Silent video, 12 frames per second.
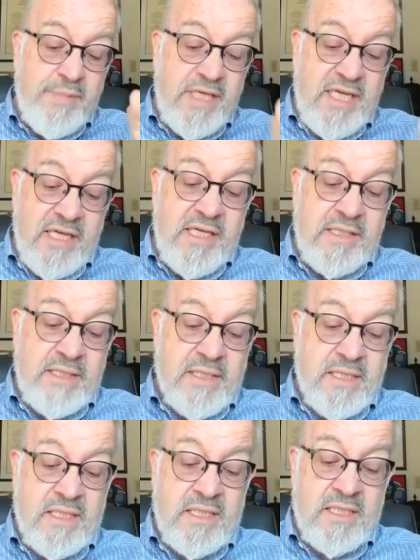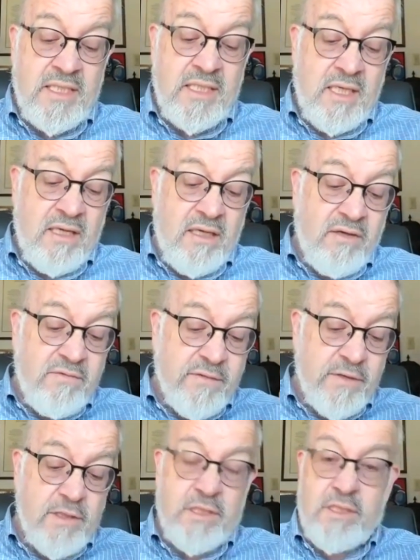it begins,
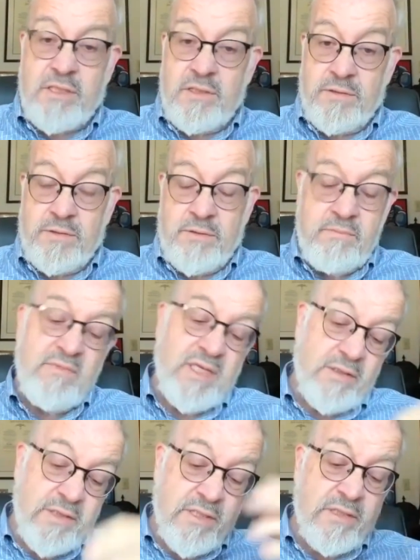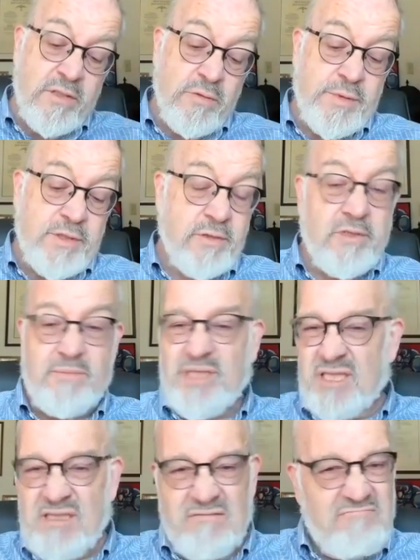verse two, there is a
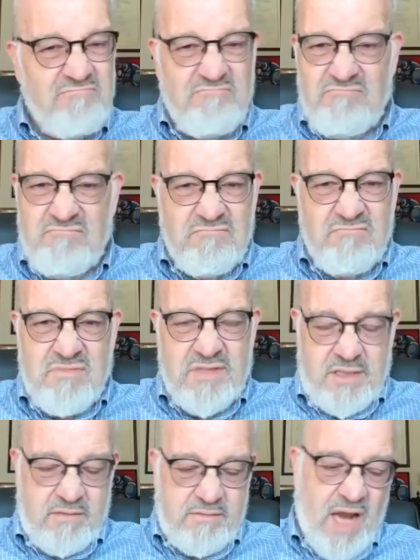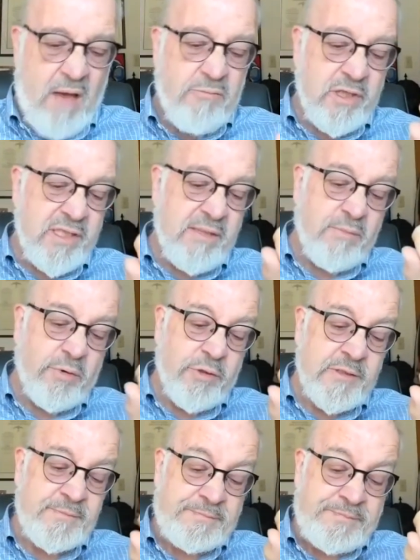superscription, not really
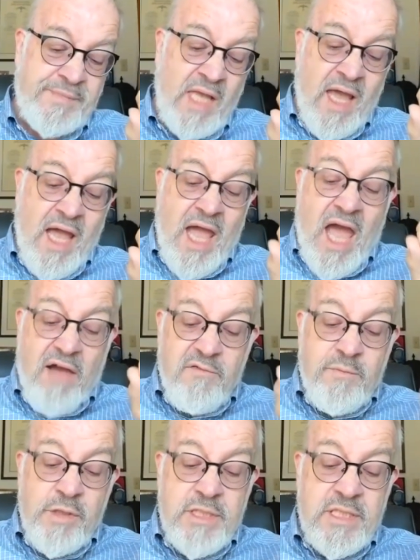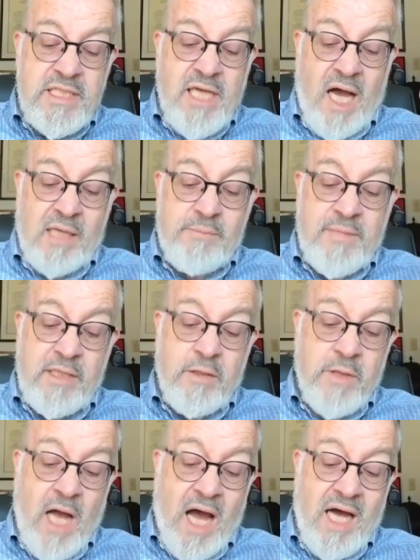important. Have mercy on me,
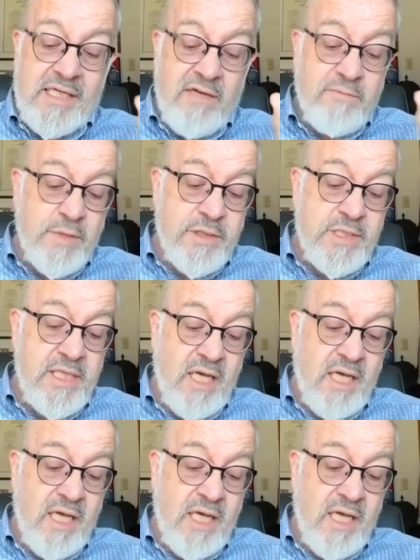O God, have